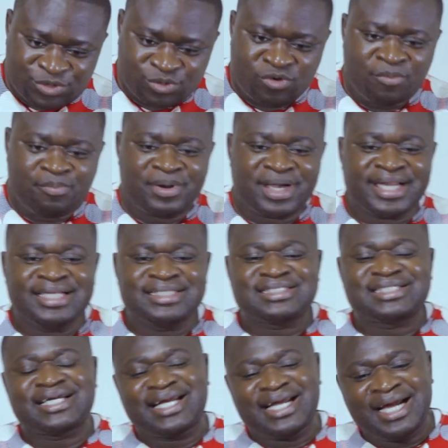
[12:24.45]
to cooperate,
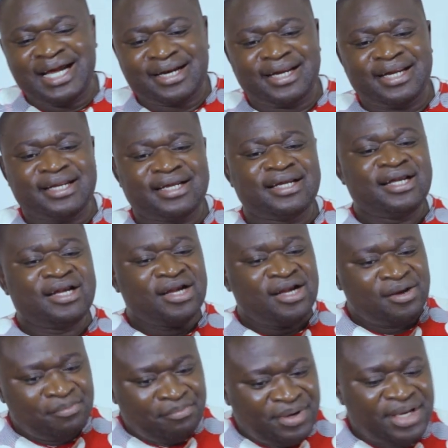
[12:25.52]
caring,
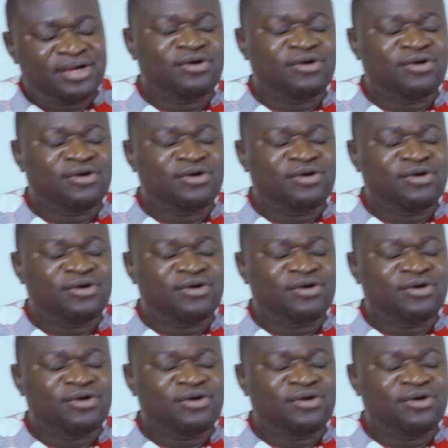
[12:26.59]
be